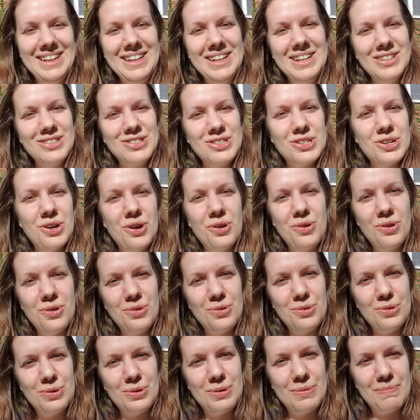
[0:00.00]

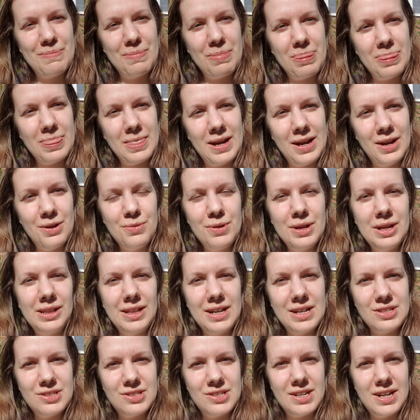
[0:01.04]
So I
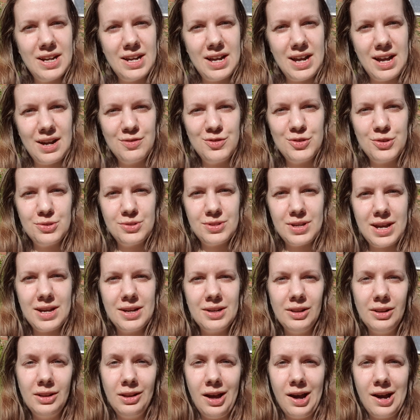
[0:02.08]
realized that I have to take a
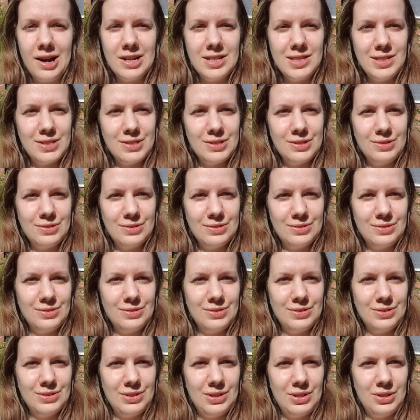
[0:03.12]
lot
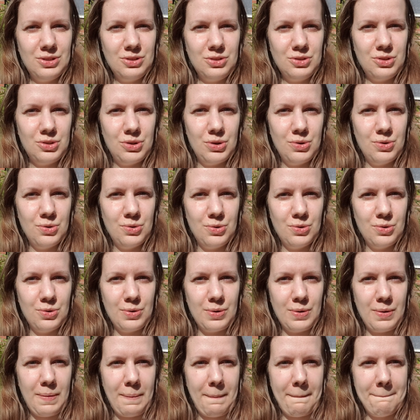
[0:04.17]
to
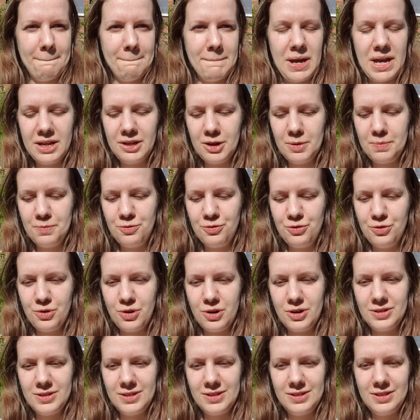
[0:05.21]
make up
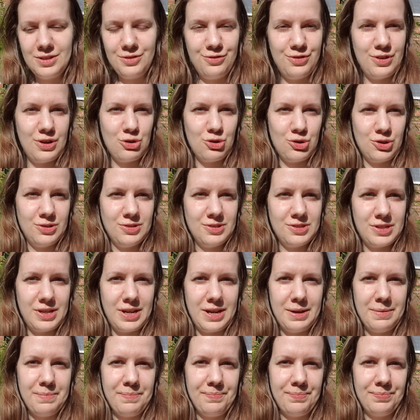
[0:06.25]
for the deficiency,